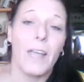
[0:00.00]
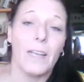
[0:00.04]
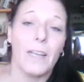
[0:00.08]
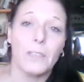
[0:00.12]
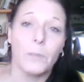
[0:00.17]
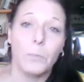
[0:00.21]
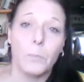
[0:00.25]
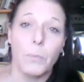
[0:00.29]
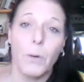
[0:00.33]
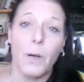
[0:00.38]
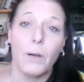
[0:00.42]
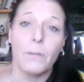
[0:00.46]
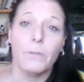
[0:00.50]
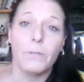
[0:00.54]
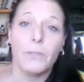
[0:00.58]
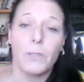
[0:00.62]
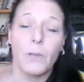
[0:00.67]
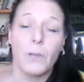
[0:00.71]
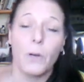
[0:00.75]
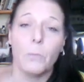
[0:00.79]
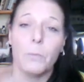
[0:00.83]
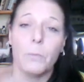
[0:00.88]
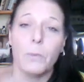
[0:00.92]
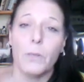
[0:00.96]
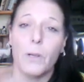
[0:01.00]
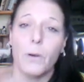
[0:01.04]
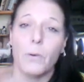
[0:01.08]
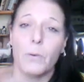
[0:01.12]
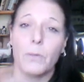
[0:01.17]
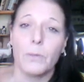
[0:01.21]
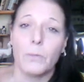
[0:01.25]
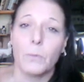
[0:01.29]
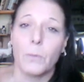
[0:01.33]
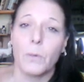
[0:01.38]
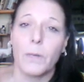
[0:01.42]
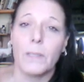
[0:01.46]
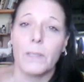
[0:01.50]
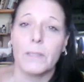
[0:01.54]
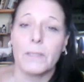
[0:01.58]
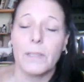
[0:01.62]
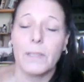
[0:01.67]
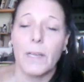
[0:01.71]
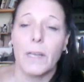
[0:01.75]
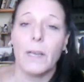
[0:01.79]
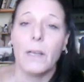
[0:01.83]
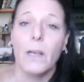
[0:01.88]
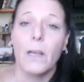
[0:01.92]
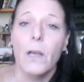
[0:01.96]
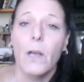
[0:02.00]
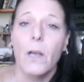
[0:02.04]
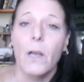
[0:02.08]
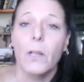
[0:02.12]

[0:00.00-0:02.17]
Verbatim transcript: As above, so below is what I say.